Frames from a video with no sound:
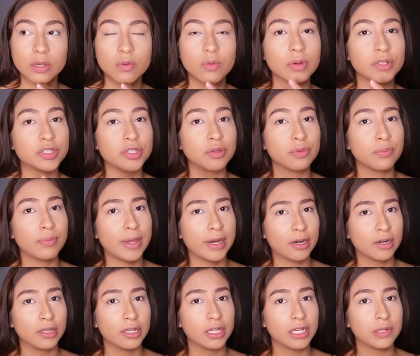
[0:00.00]
we went to
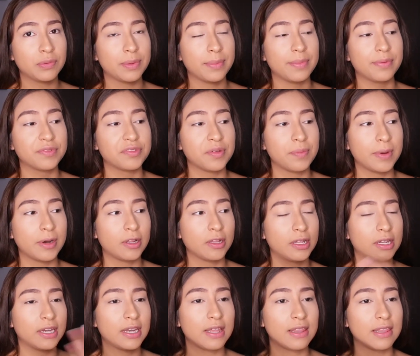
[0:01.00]
Maryland. We moved to
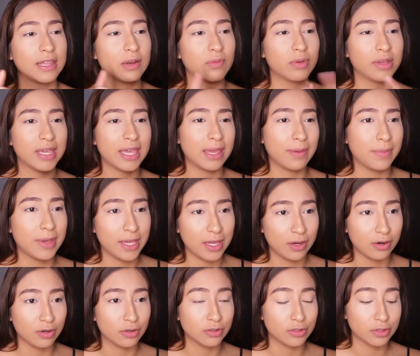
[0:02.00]
Maryland, and then we came
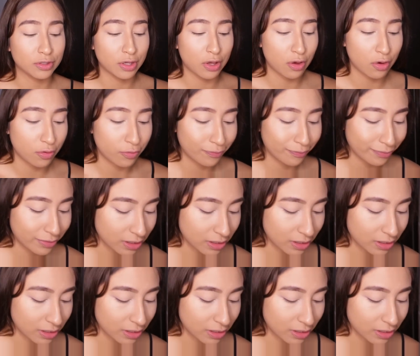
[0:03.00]
here, so.